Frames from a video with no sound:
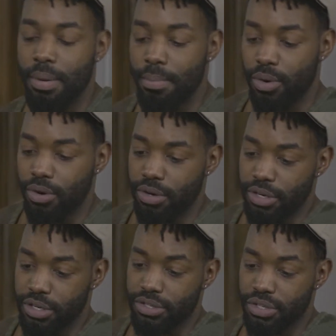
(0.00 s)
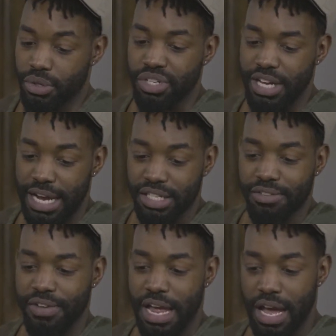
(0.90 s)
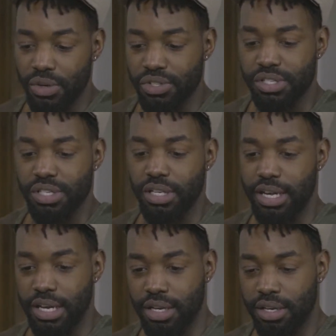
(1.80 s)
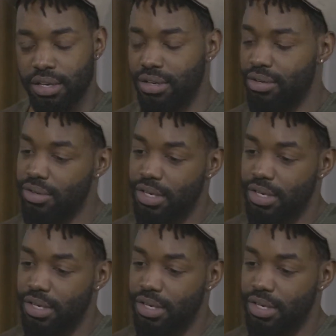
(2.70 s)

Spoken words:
more socially active now, just in I don't